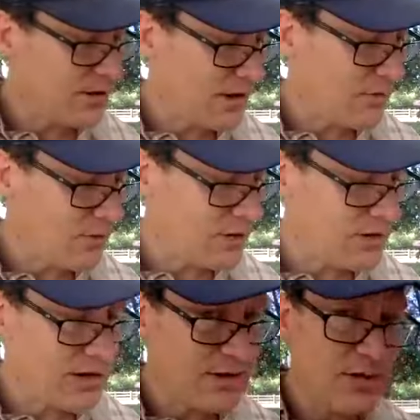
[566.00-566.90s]
that where you
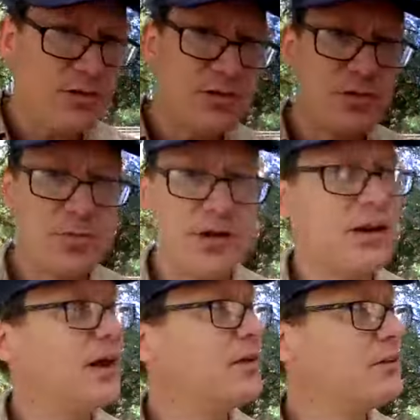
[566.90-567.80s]
need those to spin
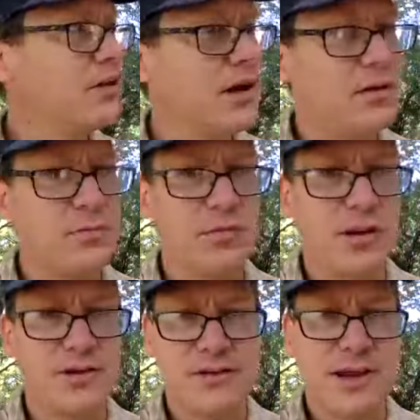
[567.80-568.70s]
down
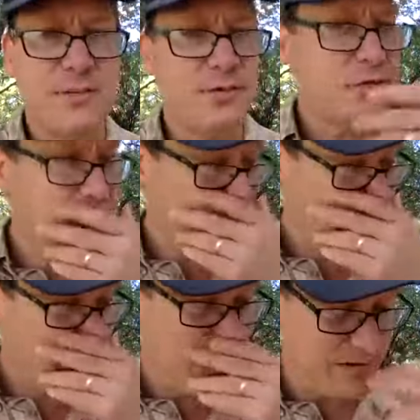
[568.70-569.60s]
blood samples and different
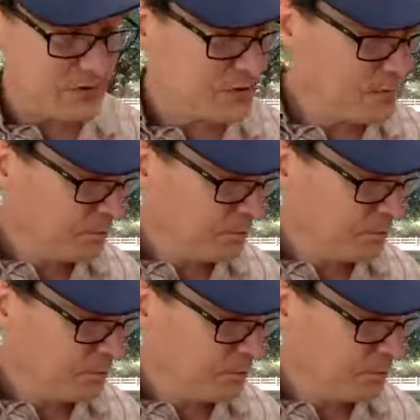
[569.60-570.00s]
things.